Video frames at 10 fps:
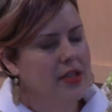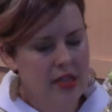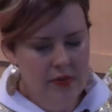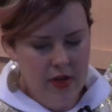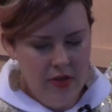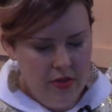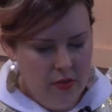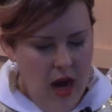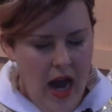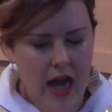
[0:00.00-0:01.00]
and even
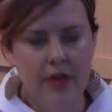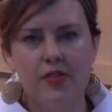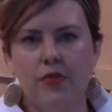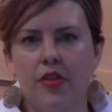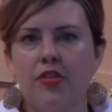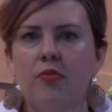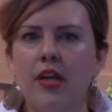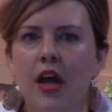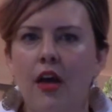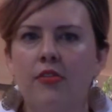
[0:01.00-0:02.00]
thrives for
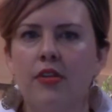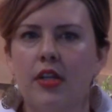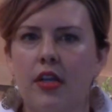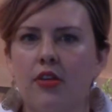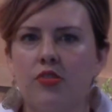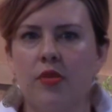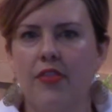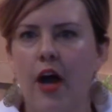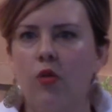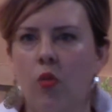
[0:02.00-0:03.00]
300 years
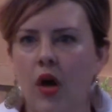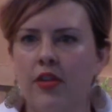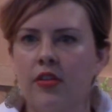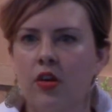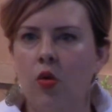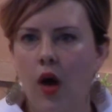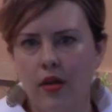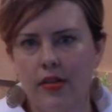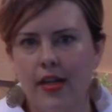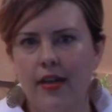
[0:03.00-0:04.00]
without one
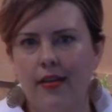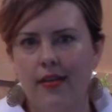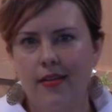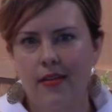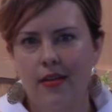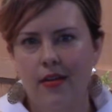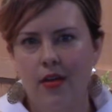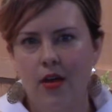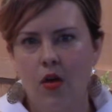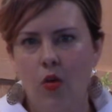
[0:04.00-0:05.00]
quality.
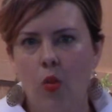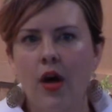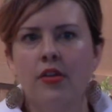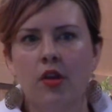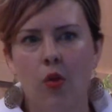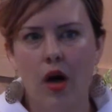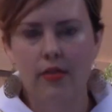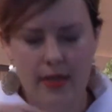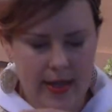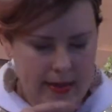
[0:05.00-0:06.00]
One
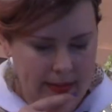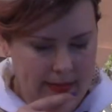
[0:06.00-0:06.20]
quality.